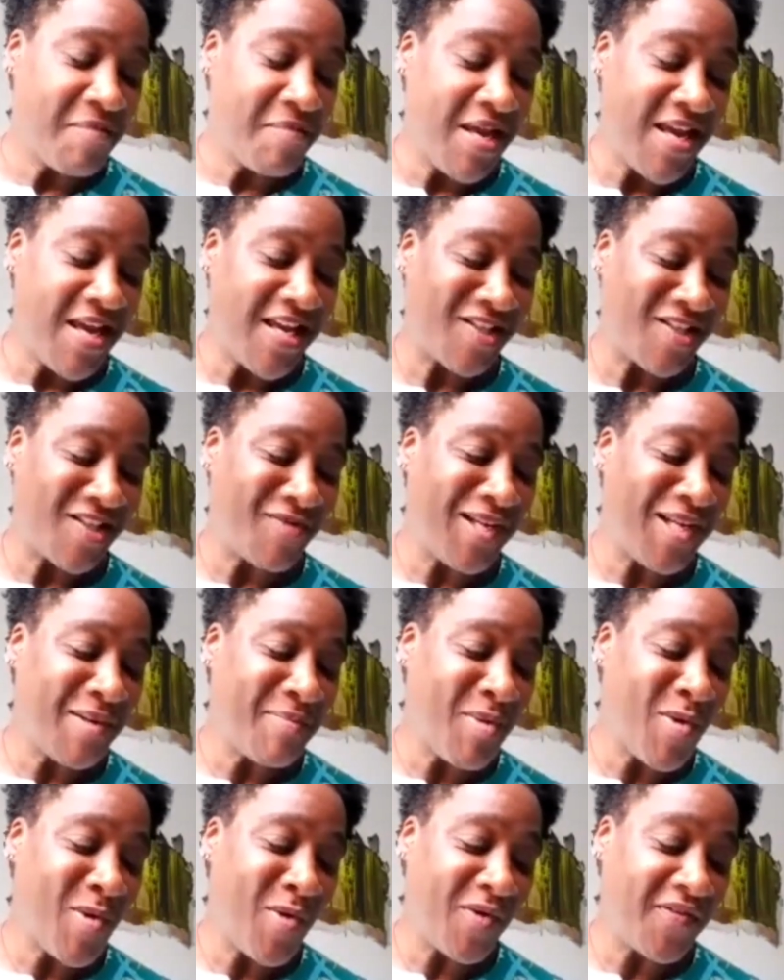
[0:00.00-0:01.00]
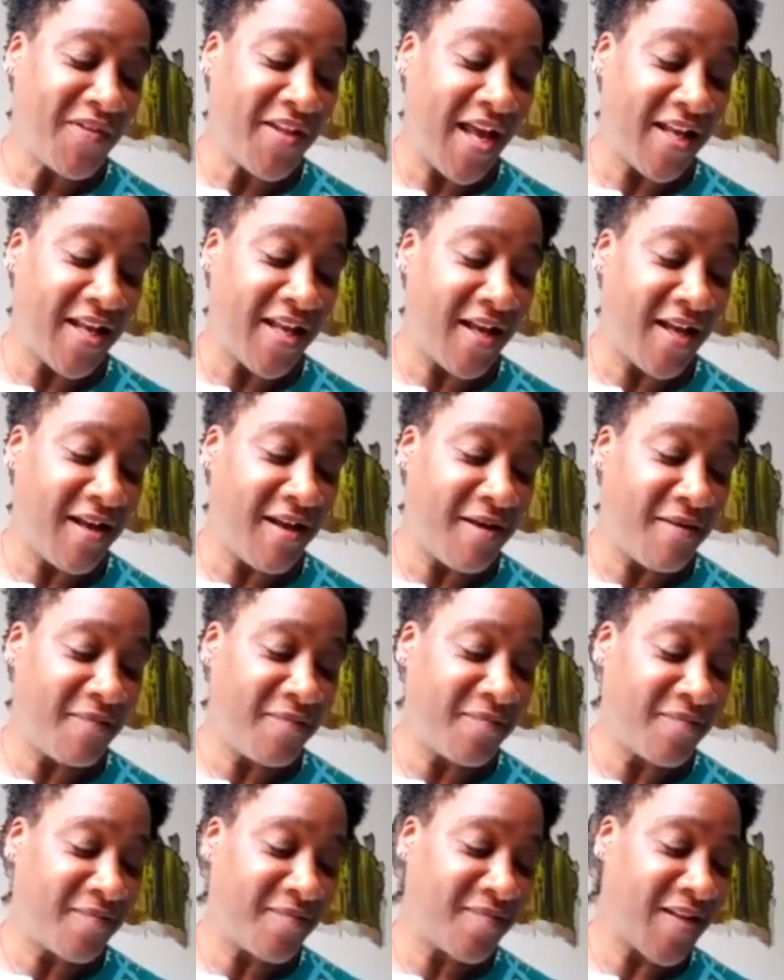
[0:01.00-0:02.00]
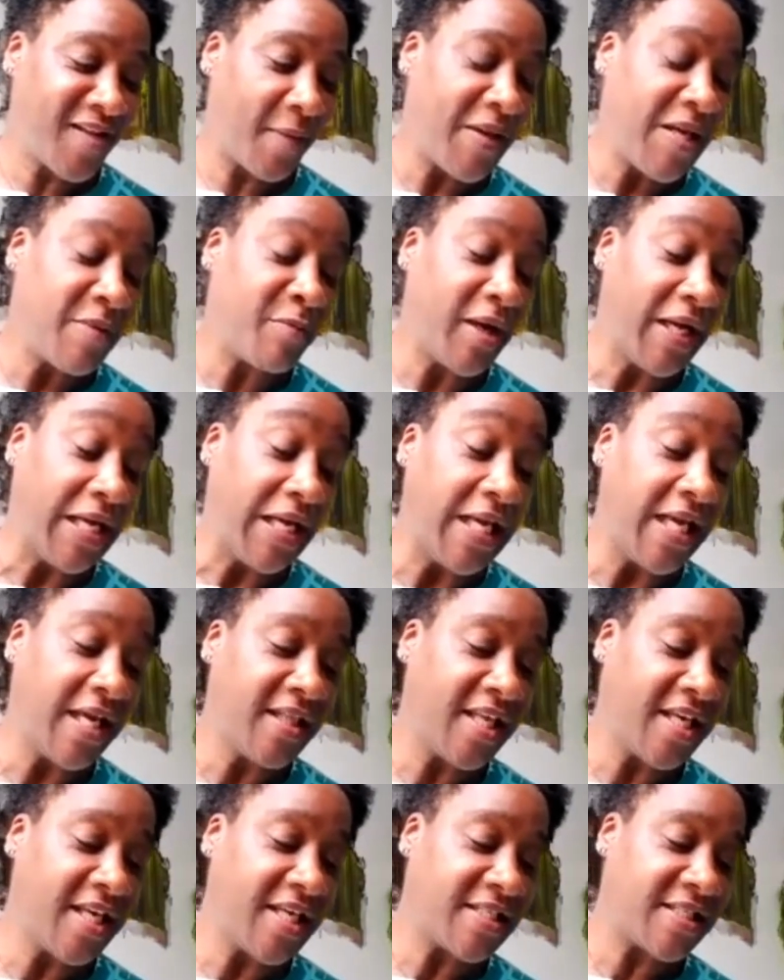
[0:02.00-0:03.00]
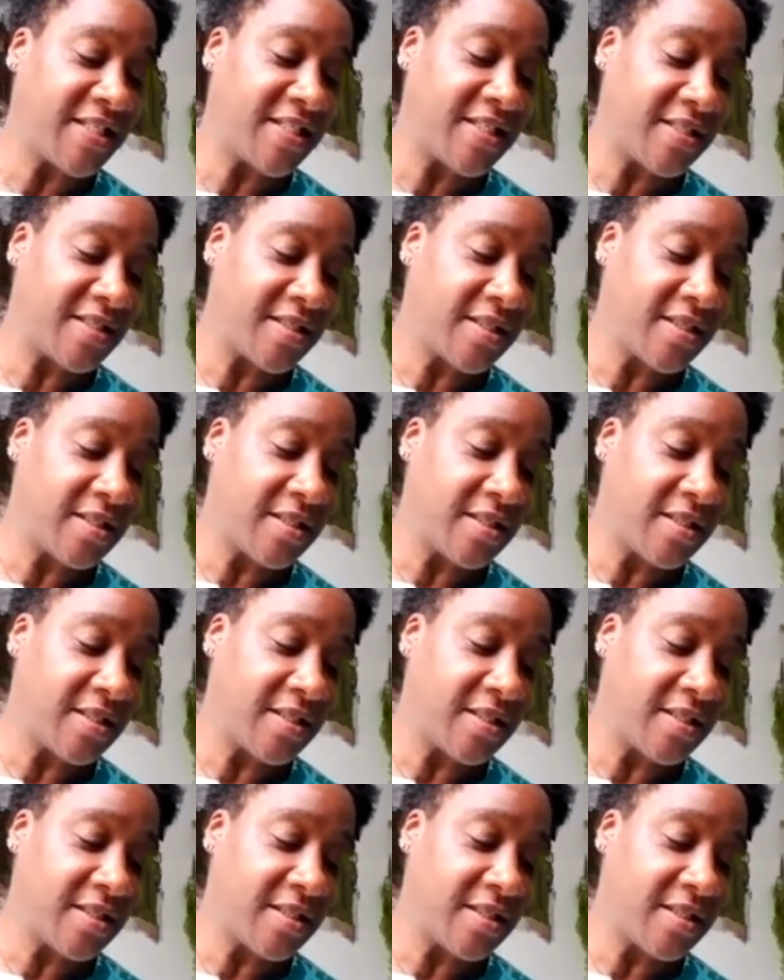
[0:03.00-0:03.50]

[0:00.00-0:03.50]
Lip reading: me, it's really important that that people hear this.